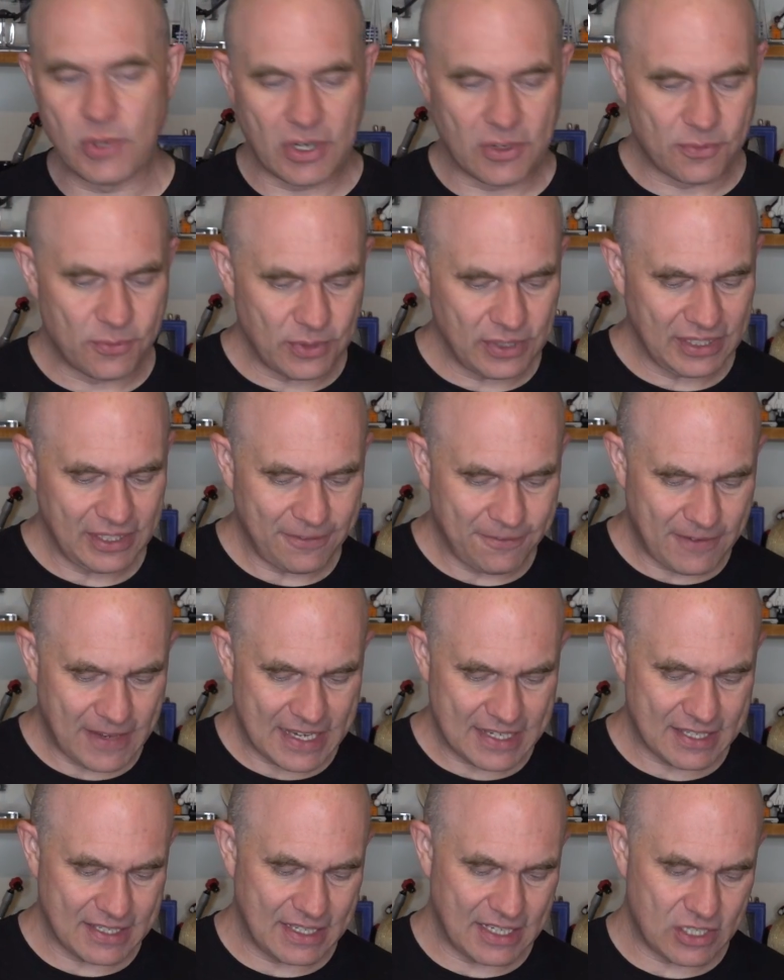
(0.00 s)
a really
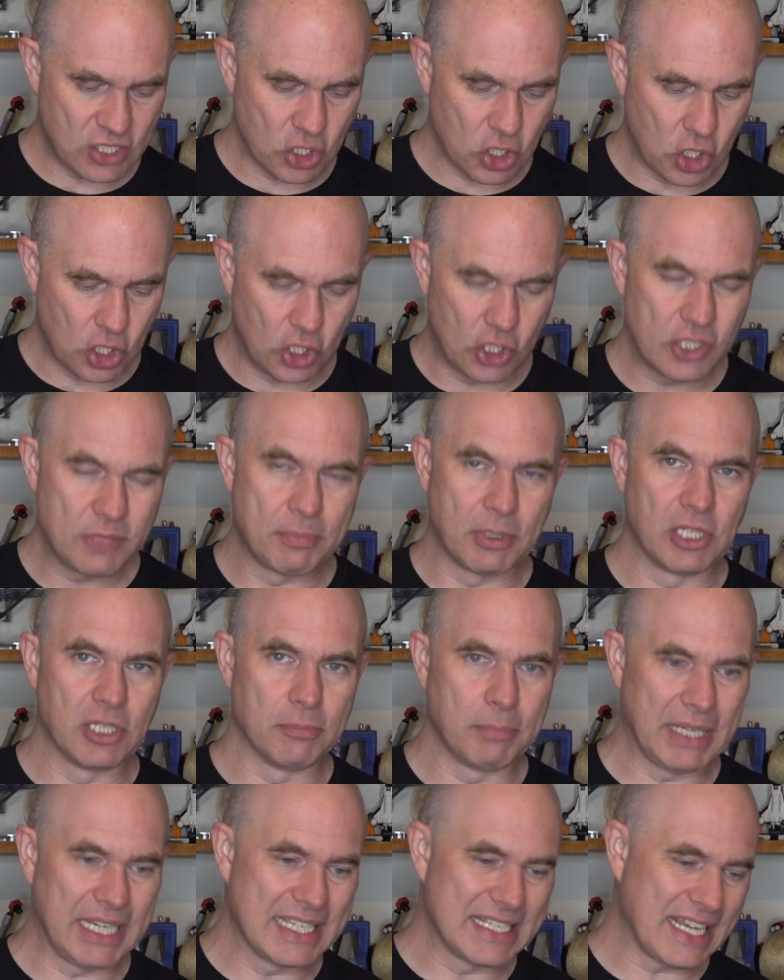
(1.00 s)
fascinating oddball
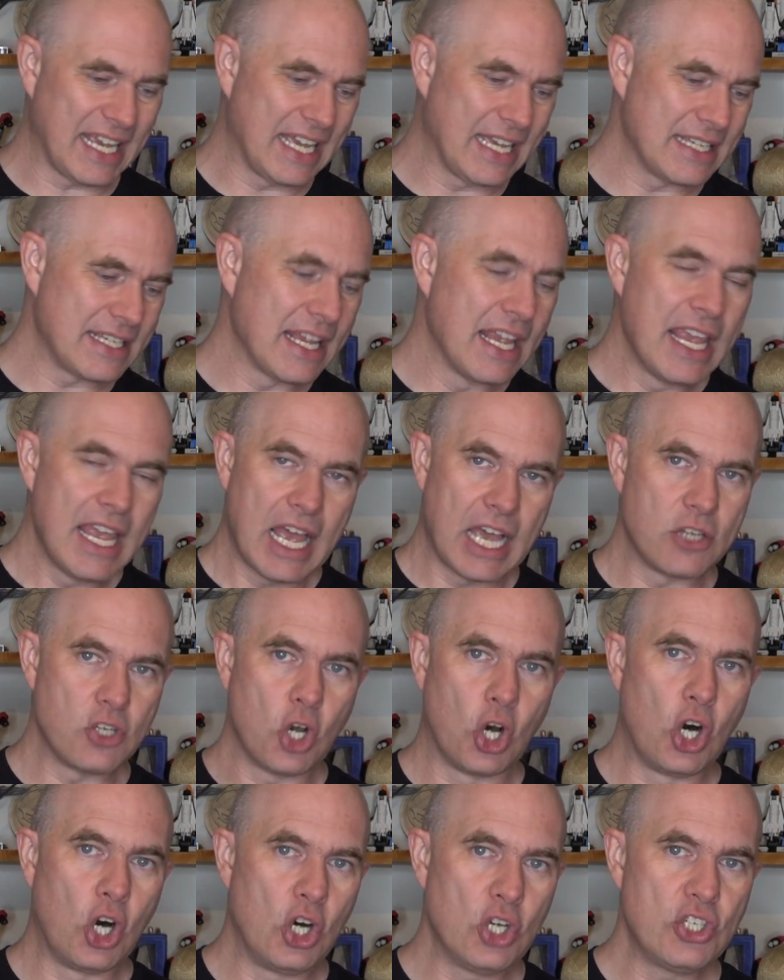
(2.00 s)
because it has an
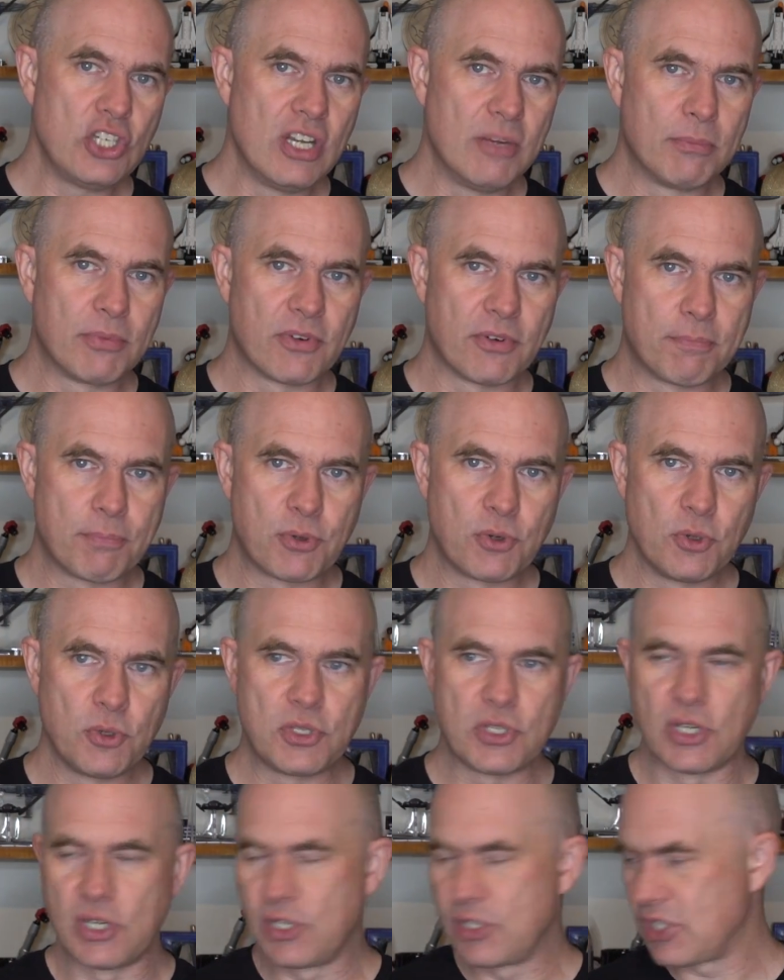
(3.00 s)
odd number of
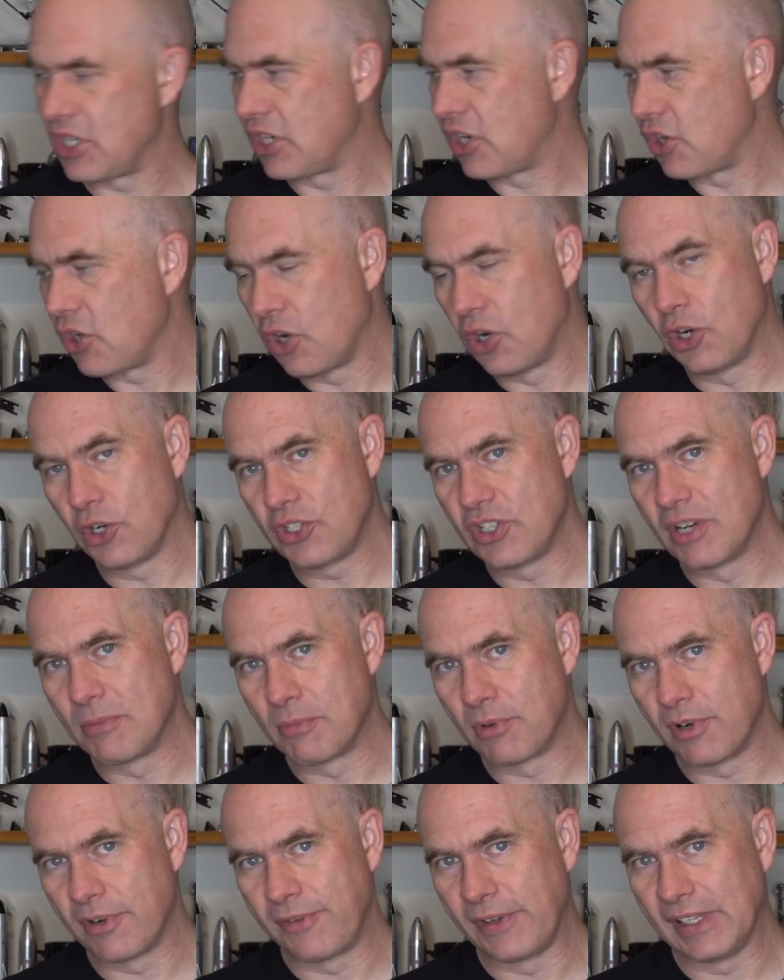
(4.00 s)
protons and an odd
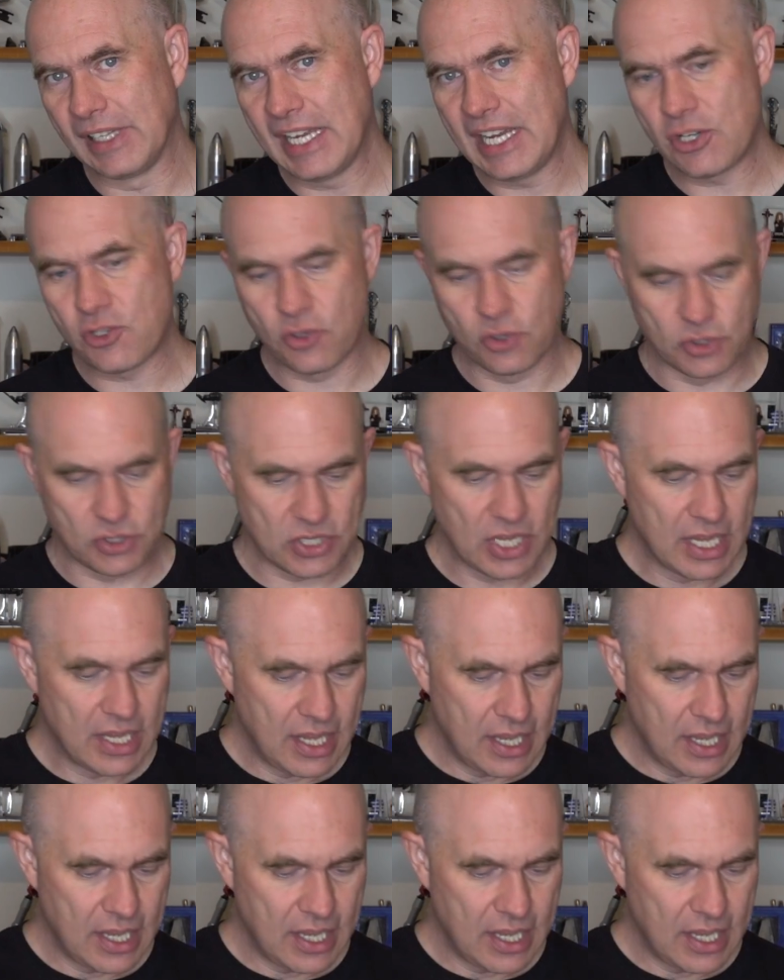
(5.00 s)
number of electrons.